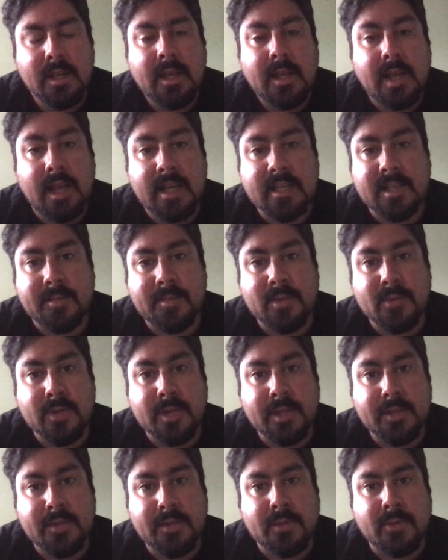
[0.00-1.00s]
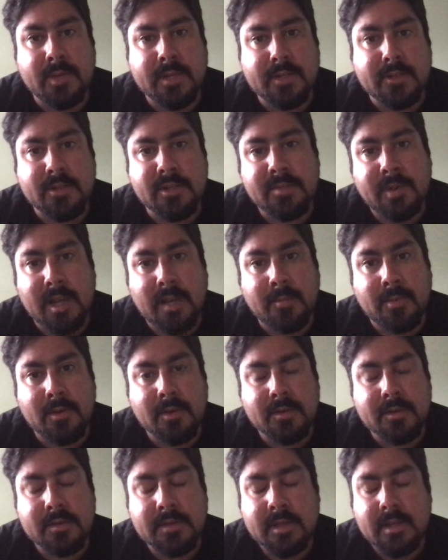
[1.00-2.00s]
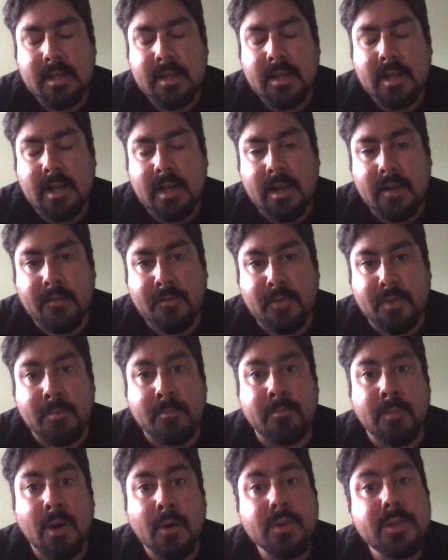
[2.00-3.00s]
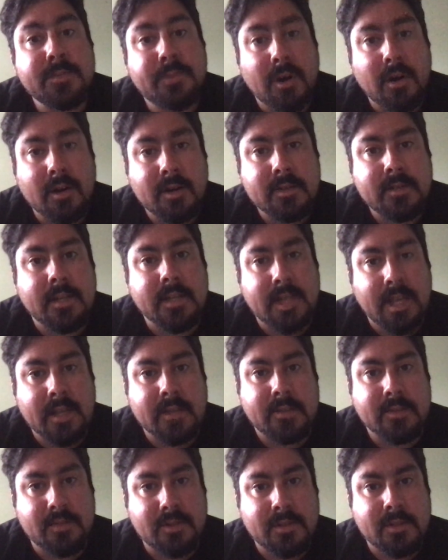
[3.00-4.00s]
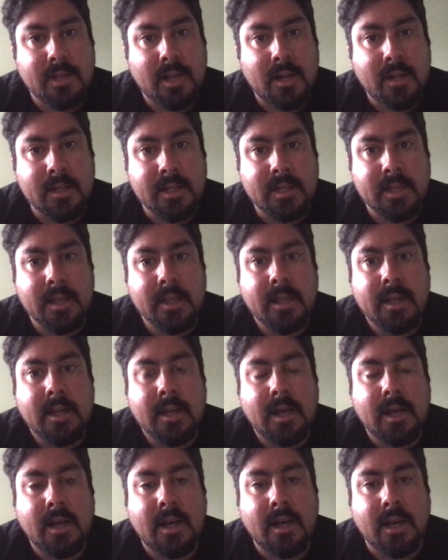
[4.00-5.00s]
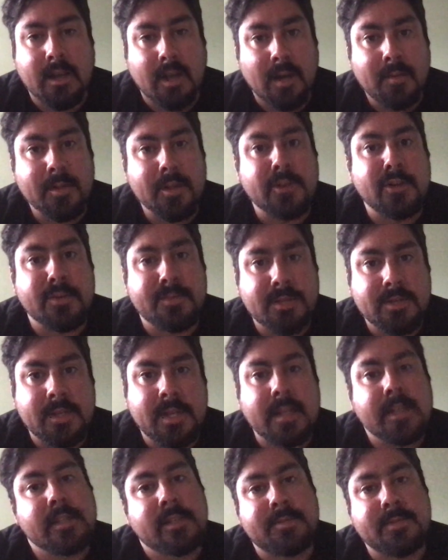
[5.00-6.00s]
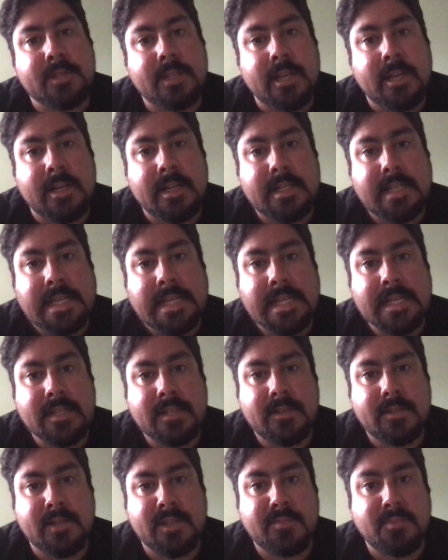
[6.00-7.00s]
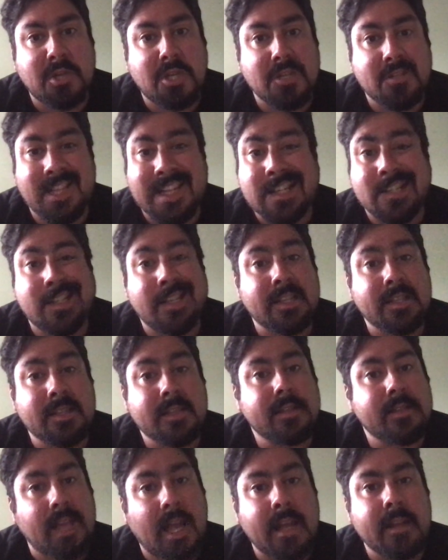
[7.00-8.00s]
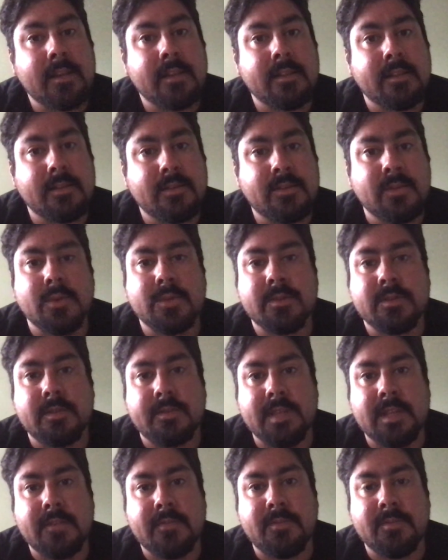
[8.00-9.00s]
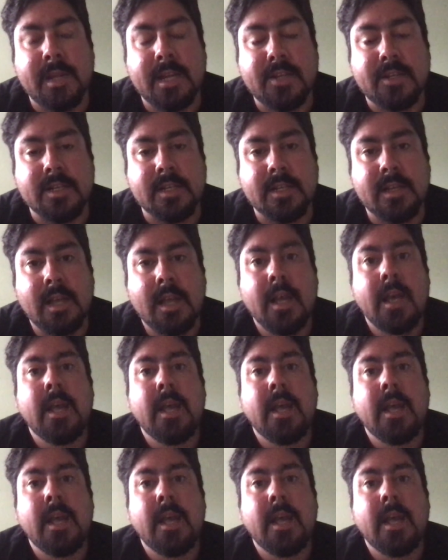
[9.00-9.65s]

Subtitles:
As I've been reading through the research papers, for the most part, citations are solid. A couple of groups are taking some serious hits just because they didn't cite the sources of the information.